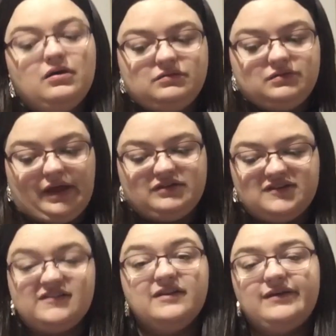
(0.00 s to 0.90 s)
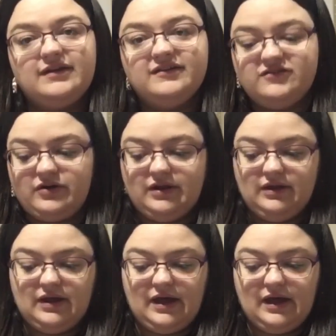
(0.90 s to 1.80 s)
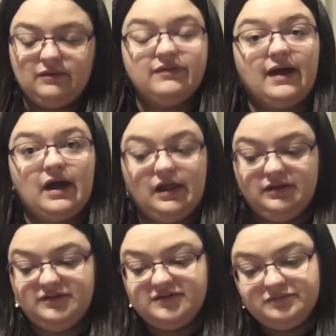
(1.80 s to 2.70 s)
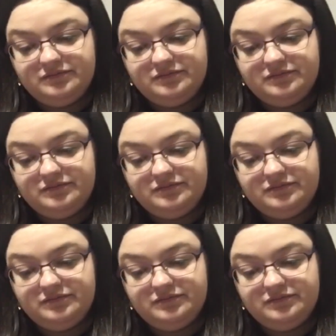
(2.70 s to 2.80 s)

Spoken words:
like just living in Australia and with our colours.